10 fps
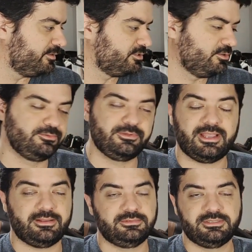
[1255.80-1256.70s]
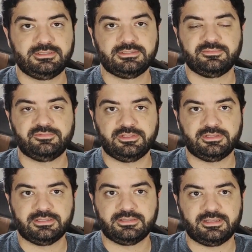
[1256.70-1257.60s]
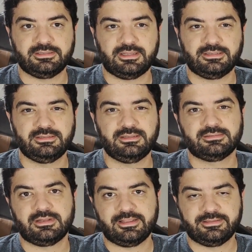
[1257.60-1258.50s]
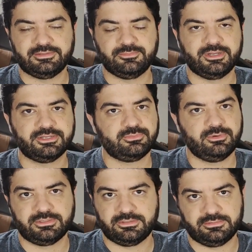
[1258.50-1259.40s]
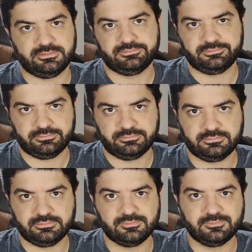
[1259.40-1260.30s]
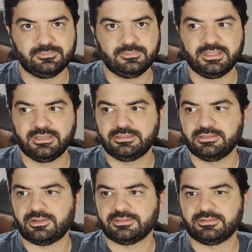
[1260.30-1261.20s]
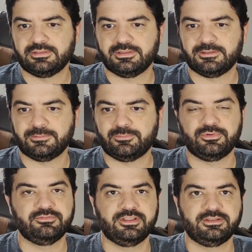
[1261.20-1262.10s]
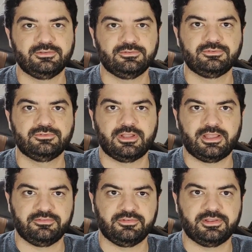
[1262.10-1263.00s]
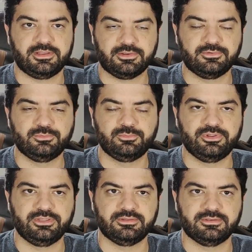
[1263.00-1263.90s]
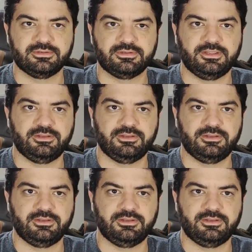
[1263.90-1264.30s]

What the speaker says: So yeah, this is something that I didn't like that much, but it not prevent you to have a good printer